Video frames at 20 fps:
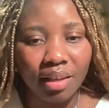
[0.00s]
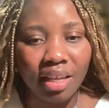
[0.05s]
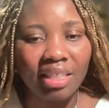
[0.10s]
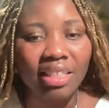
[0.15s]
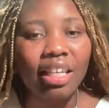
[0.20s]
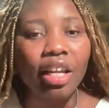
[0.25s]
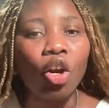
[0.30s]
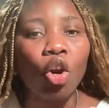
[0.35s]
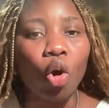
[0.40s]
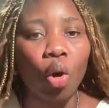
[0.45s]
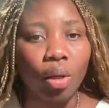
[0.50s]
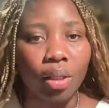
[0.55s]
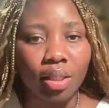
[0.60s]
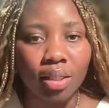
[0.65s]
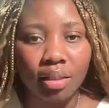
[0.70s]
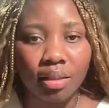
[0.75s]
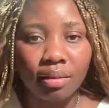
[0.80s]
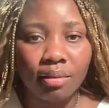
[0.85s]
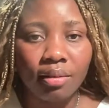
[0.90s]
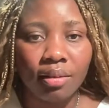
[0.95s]
It's a lot,
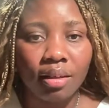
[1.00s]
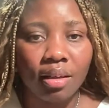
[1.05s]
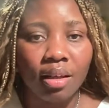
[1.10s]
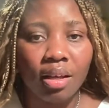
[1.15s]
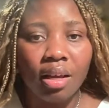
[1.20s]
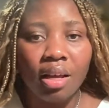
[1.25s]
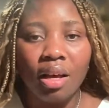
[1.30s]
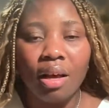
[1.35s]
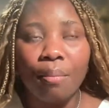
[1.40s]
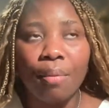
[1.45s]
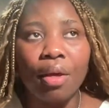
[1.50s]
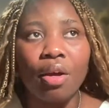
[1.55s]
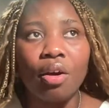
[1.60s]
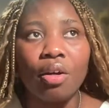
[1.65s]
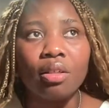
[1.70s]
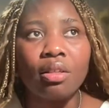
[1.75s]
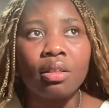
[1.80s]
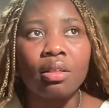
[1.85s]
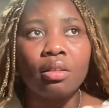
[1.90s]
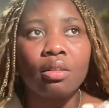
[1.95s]

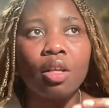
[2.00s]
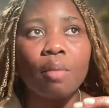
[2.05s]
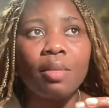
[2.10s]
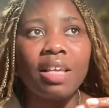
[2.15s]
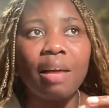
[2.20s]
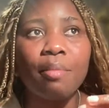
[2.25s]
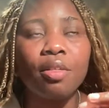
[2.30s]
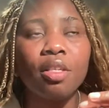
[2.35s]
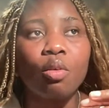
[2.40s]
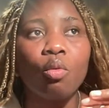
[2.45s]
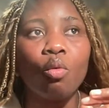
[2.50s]
because sometimes